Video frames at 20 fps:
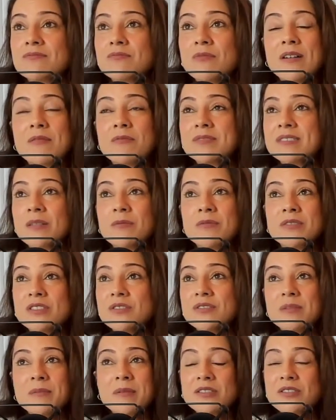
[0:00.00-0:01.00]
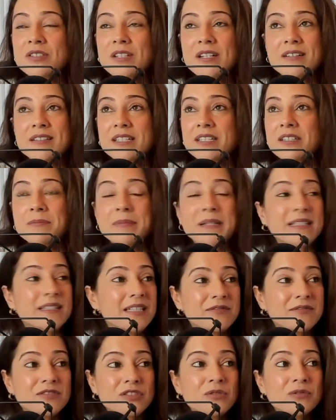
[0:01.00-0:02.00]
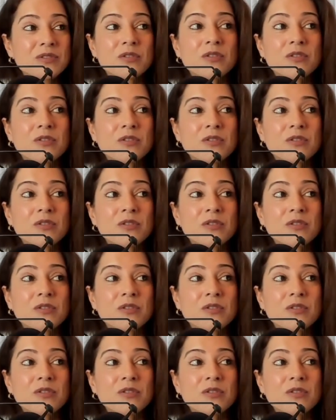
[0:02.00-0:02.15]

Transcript: want someone to do something about childcare and paid leave too.